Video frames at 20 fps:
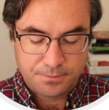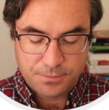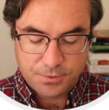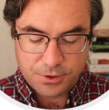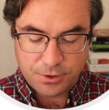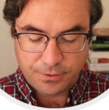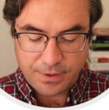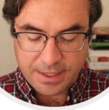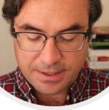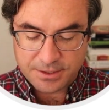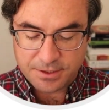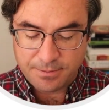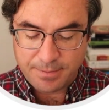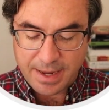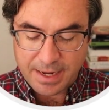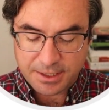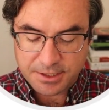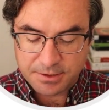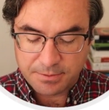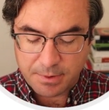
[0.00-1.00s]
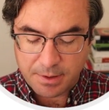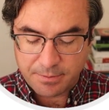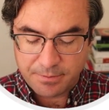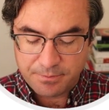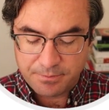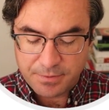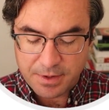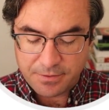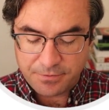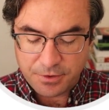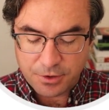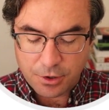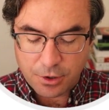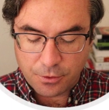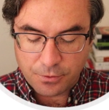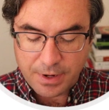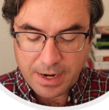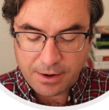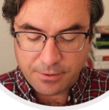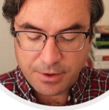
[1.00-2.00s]
So that's a maximum. If you
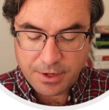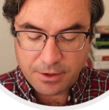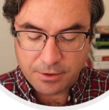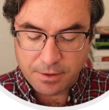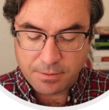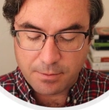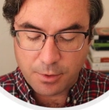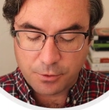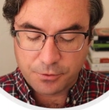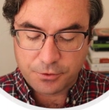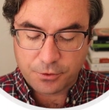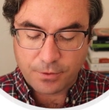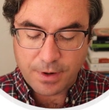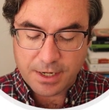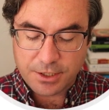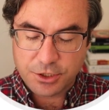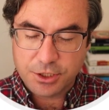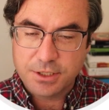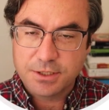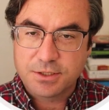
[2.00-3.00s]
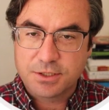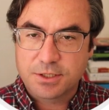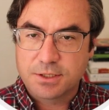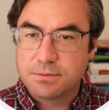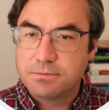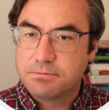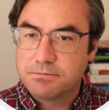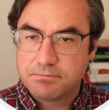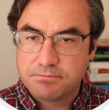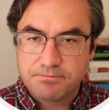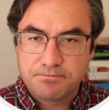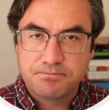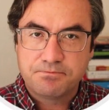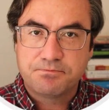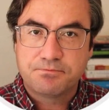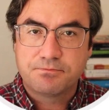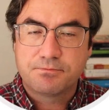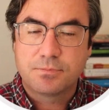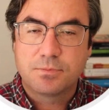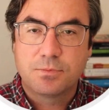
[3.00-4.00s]
go downhill in both directions,
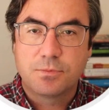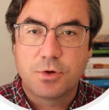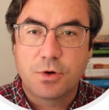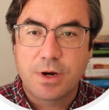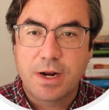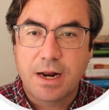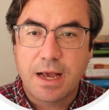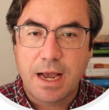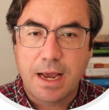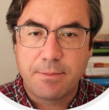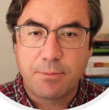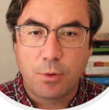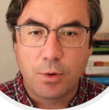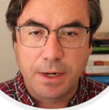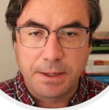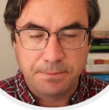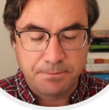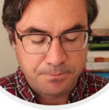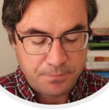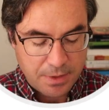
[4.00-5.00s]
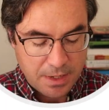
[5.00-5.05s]
you're at a high point.